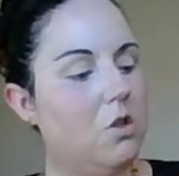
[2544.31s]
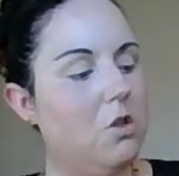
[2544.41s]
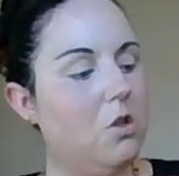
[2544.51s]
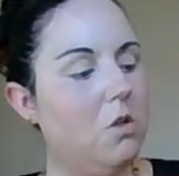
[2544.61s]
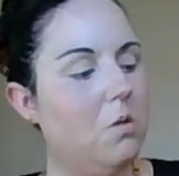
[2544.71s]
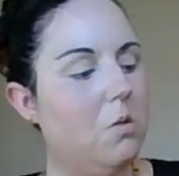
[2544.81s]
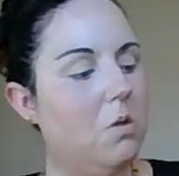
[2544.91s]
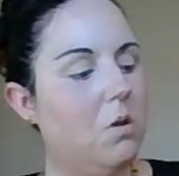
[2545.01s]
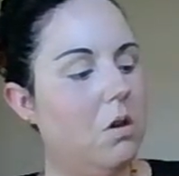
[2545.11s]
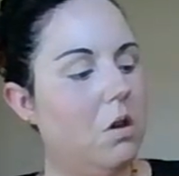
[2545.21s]
2,
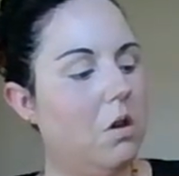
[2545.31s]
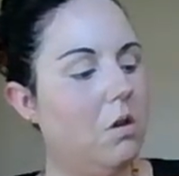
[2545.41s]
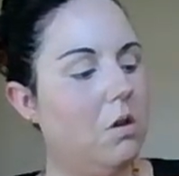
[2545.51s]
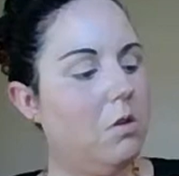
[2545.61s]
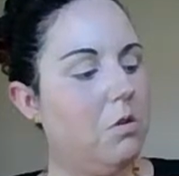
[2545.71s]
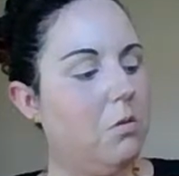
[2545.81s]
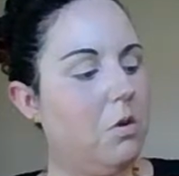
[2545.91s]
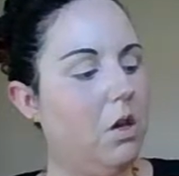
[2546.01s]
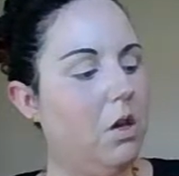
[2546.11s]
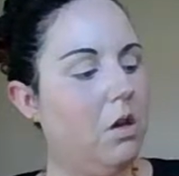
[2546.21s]

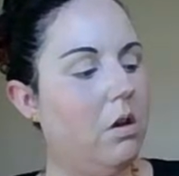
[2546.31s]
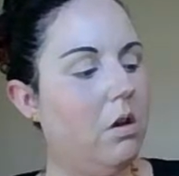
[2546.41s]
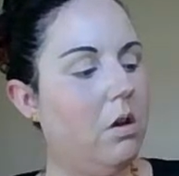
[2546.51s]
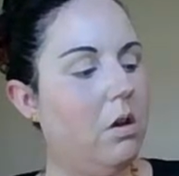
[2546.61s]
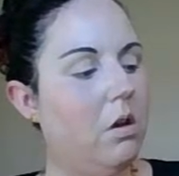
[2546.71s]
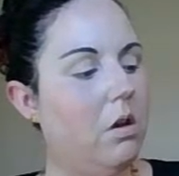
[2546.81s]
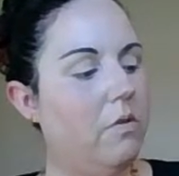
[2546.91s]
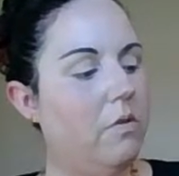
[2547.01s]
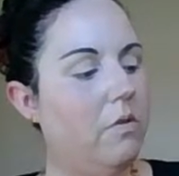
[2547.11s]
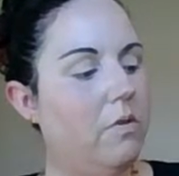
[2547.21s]
3,
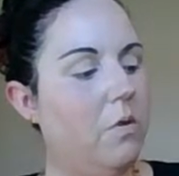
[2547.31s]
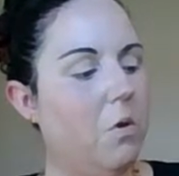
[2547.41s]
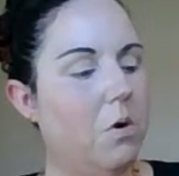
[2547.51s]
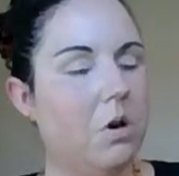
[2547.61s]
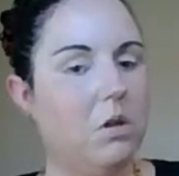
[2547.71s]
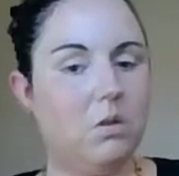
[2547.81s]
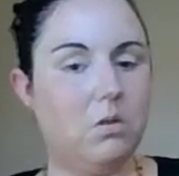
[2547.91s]
4,